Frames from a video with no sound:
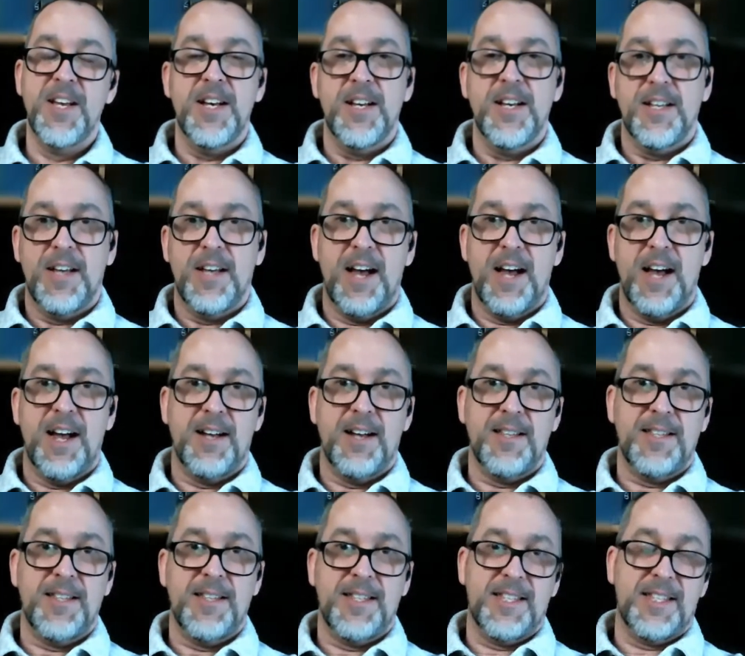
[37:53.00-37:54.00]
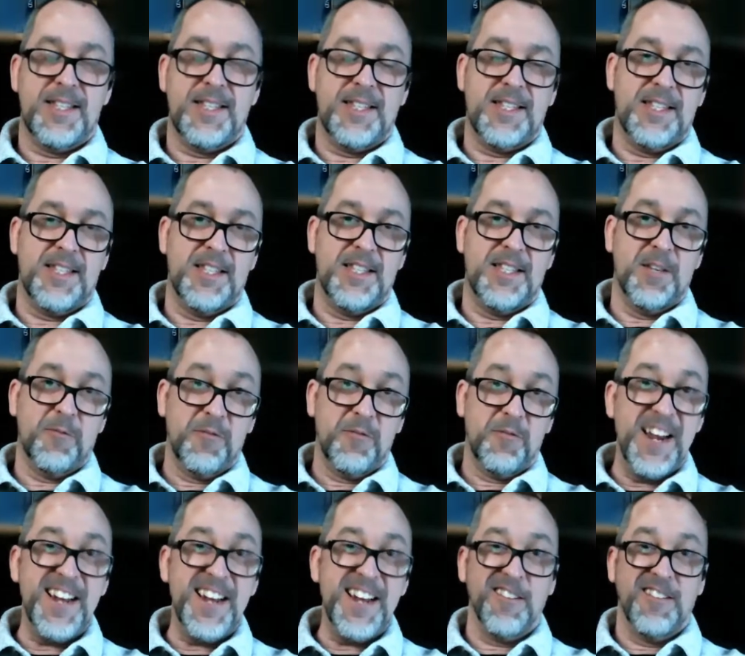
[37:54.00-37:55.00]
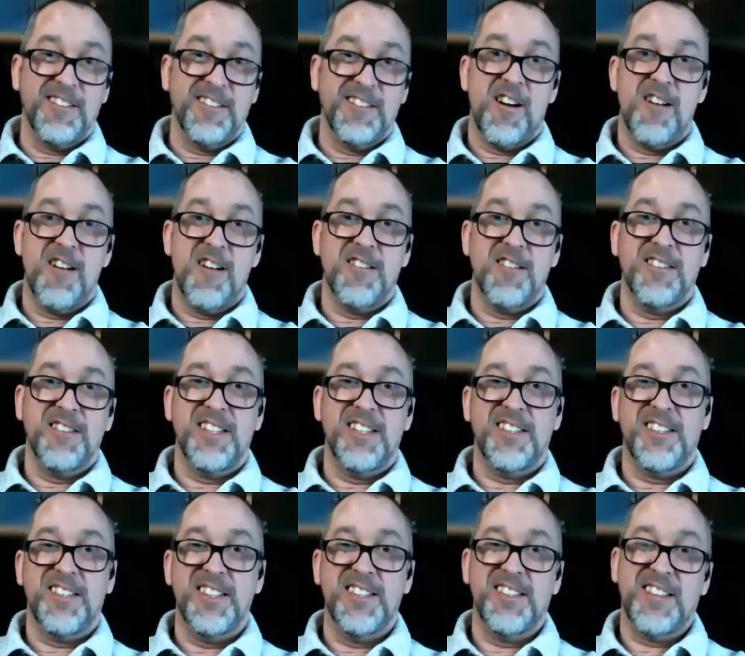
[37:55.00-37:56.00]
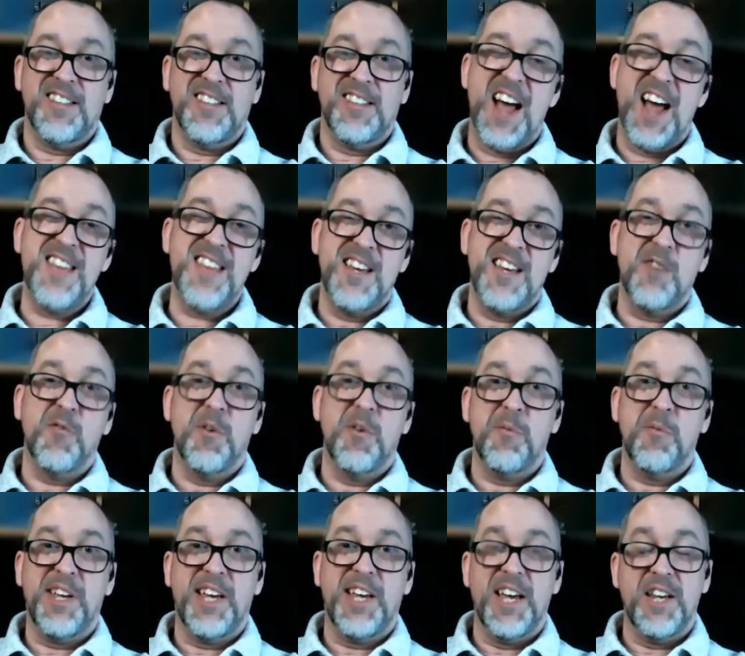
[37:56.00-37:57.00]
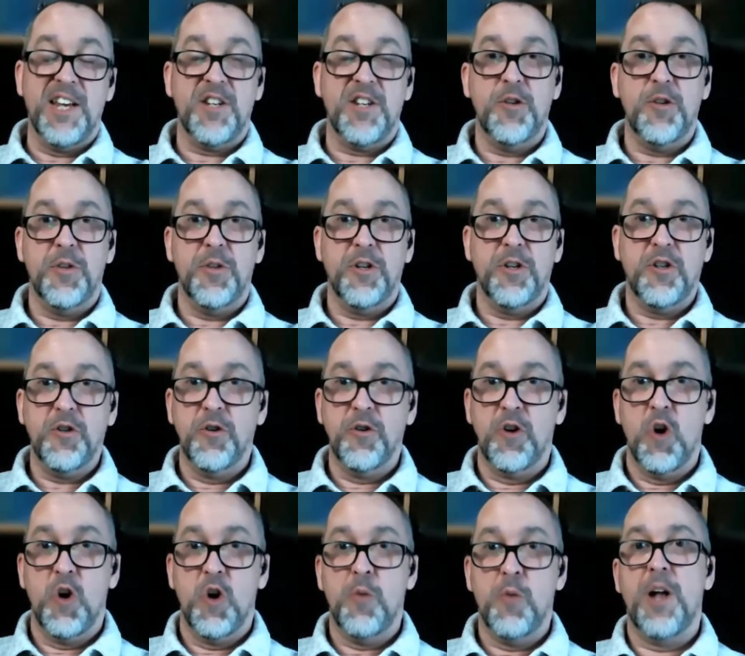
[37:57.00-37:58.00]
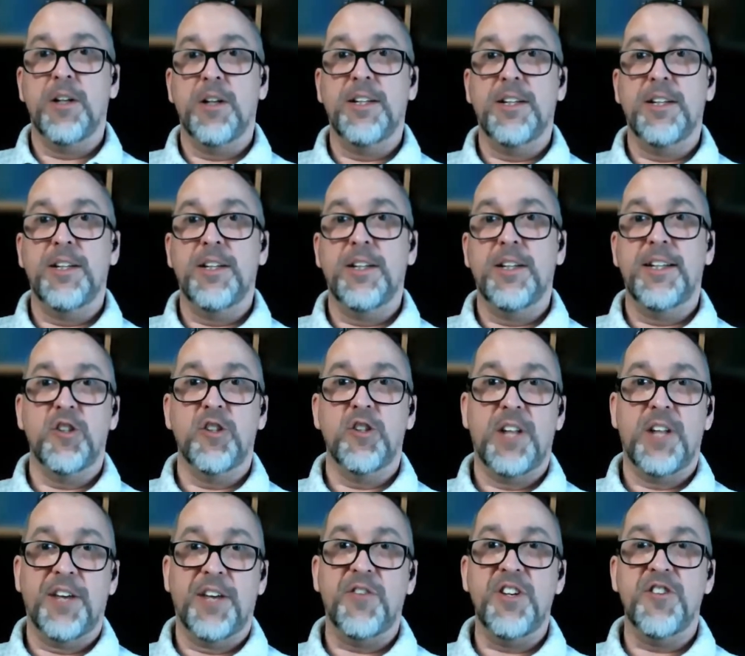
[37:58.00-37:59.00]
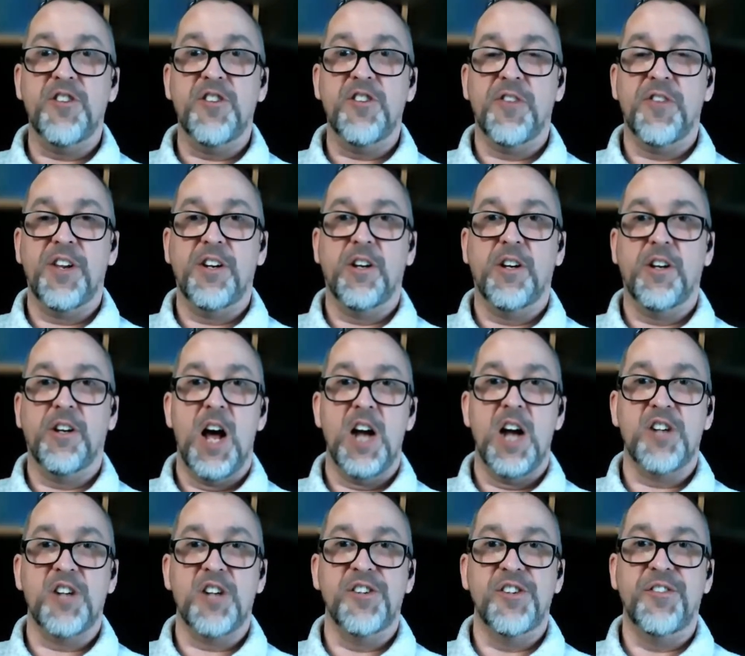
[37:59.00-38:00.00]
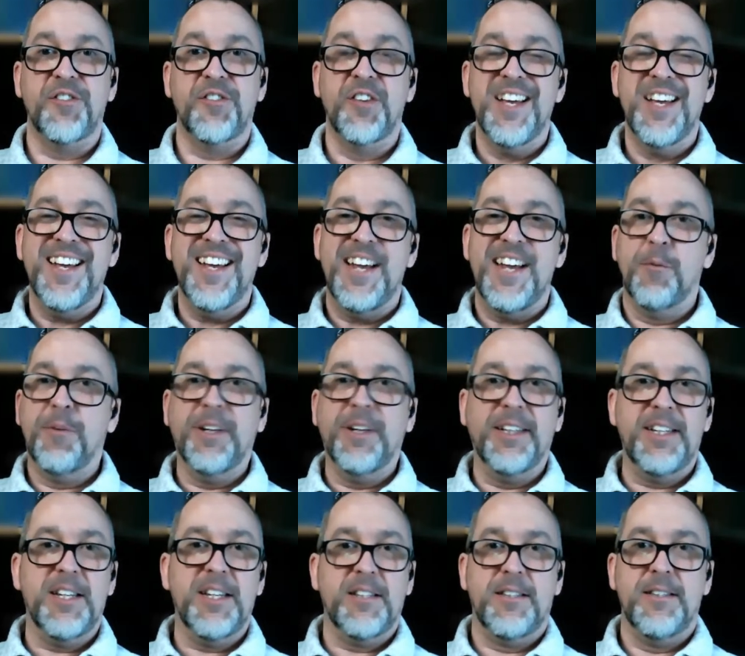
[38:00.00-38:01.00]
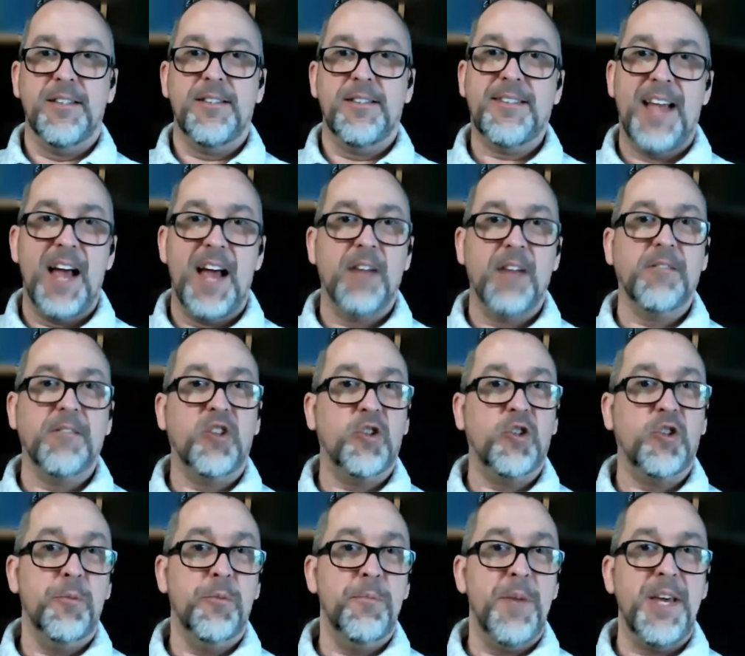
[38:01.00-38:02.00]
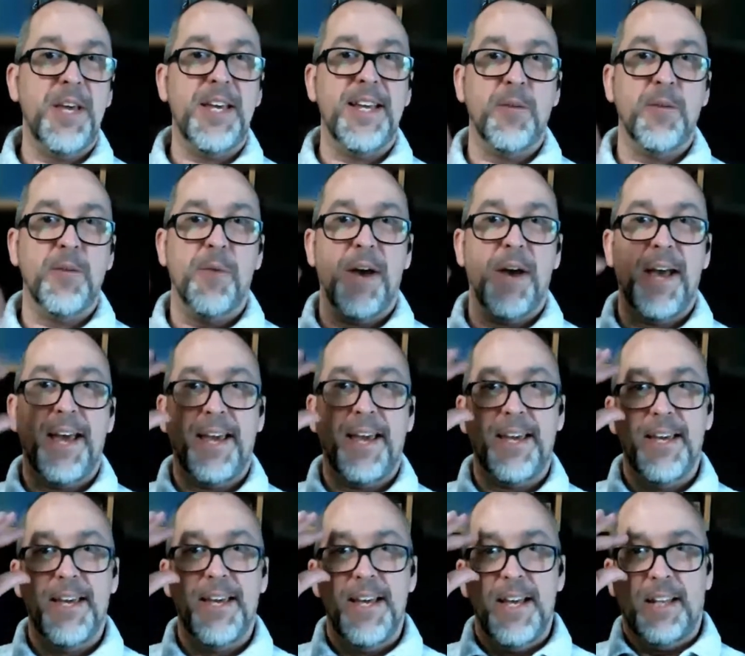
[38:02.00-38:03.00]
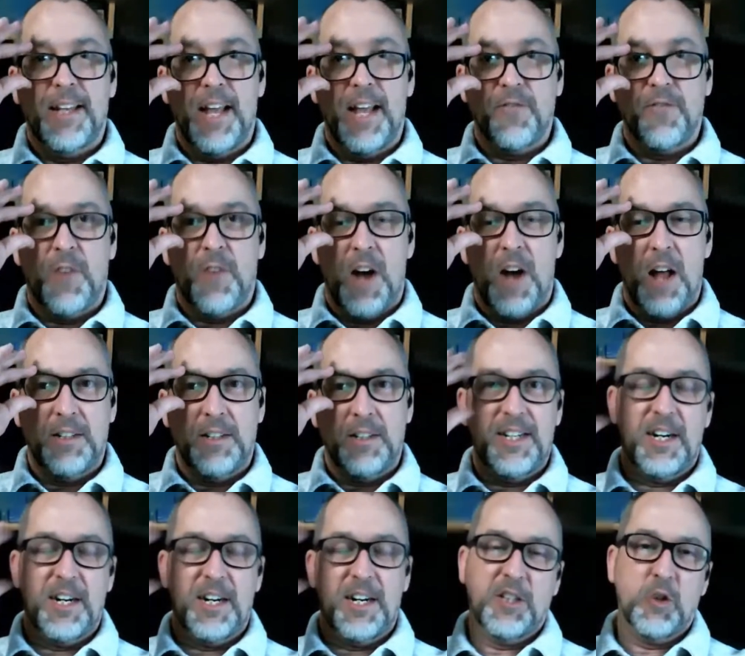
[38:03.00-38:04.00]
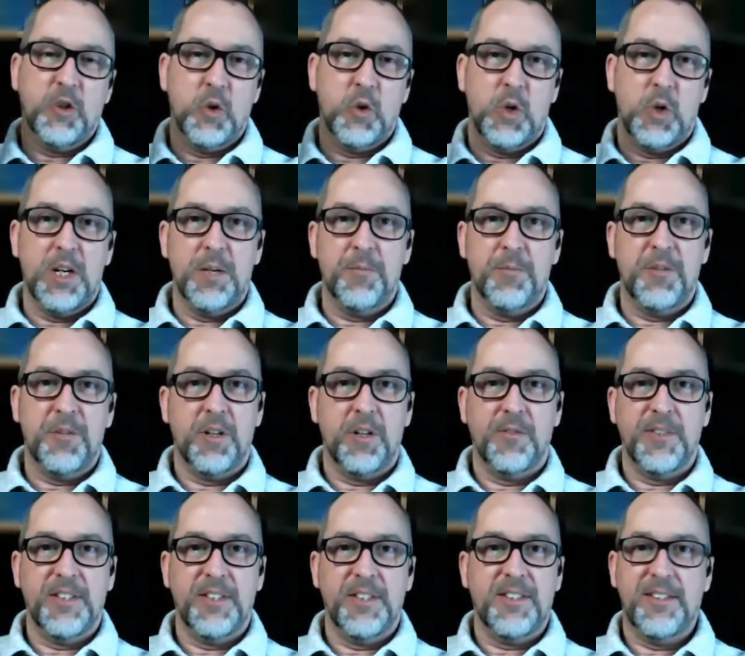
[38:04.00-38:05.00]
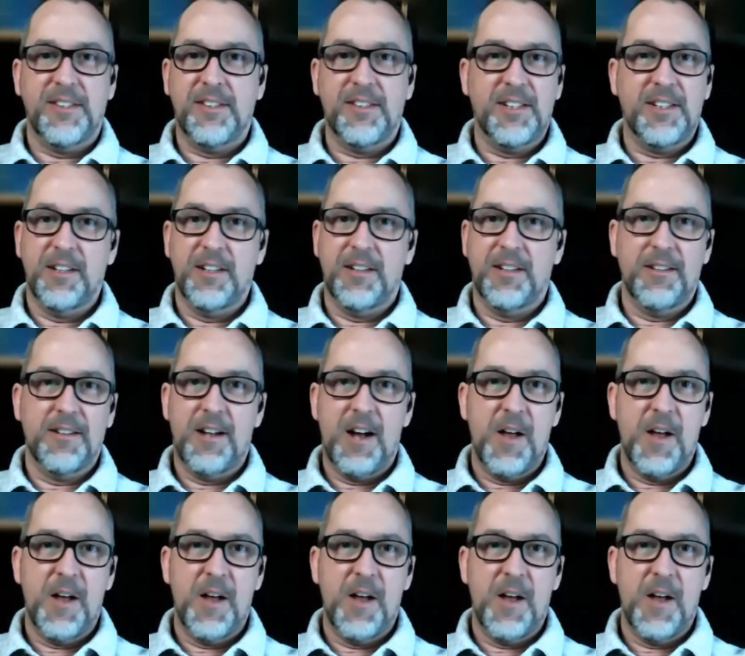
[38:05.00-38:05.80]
The wrinkle in all of this is, I think, when we get to the Deutero-Pauline letters like Ephesians and Colossians, it really doesn't sound to me anyway like voluntary Torah observance is still on